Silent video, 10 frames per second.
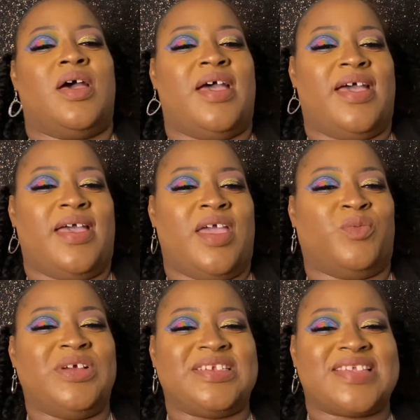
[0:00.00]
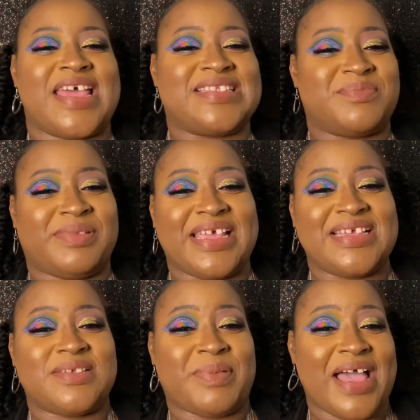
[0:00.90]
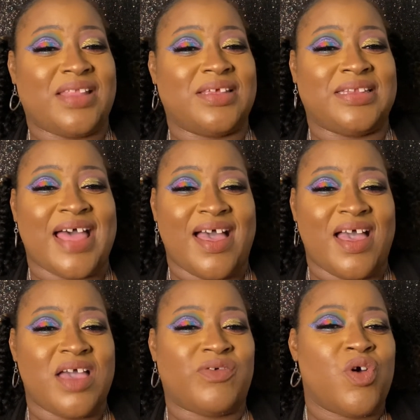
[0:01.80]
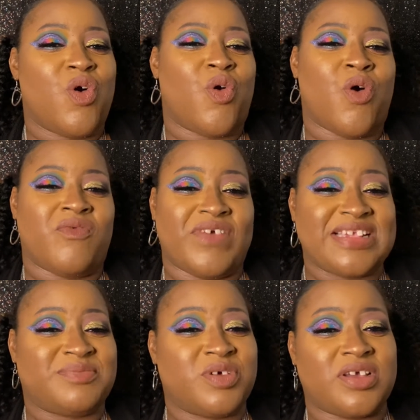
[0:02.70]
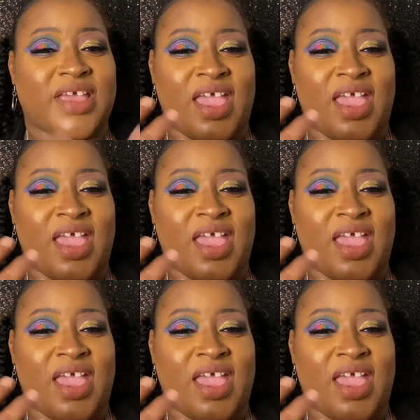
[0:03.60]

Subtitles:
And we decided to play in the palette live on Facebook,